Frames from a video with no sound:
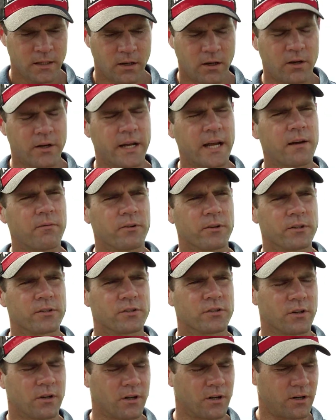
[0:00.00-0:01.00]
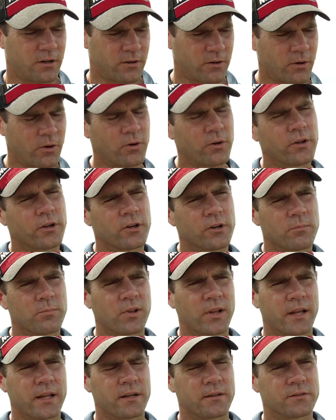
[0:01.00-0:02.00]
on average, our earlier
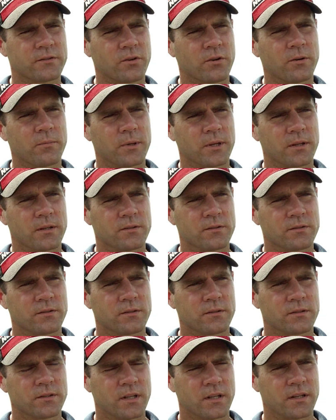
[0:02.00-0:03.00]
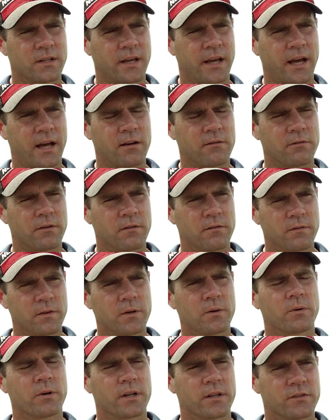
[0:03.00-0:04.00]
planted soybeans tend to have
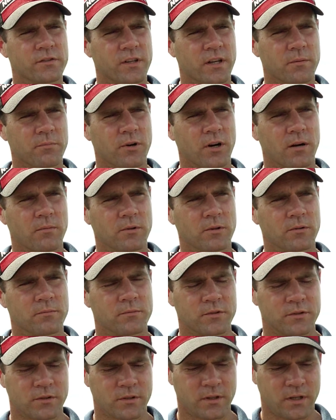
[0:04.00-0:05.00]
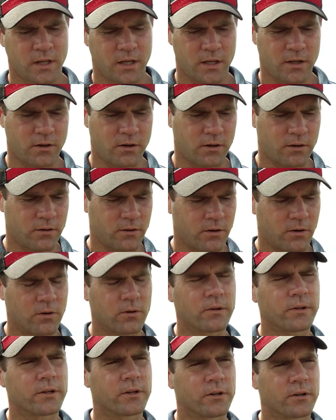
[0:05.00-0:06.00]
fewer insect problems, and our
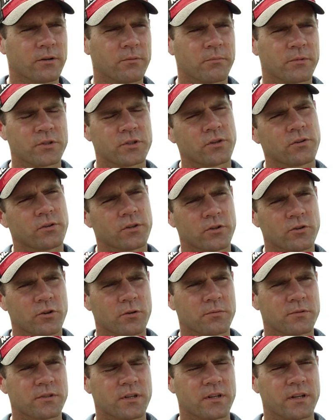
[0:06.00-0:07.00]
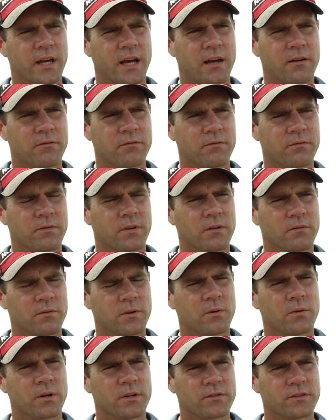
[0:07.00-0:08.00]
earlier maturity groups tend to have
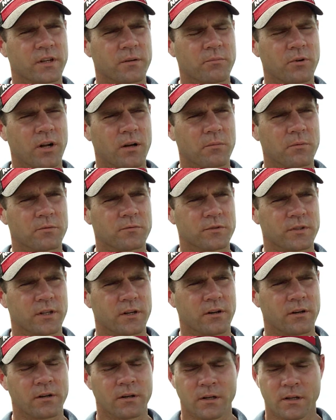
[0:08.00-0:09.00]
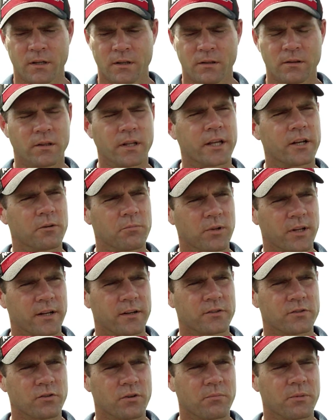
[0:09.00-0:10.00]
fewer insect problems than our later
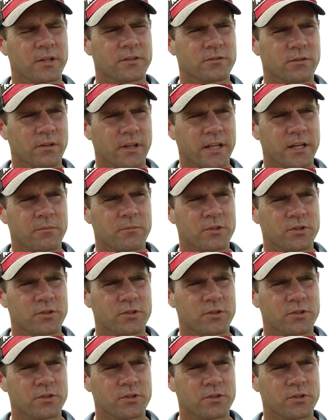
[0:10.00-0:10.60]
planted soybeans or later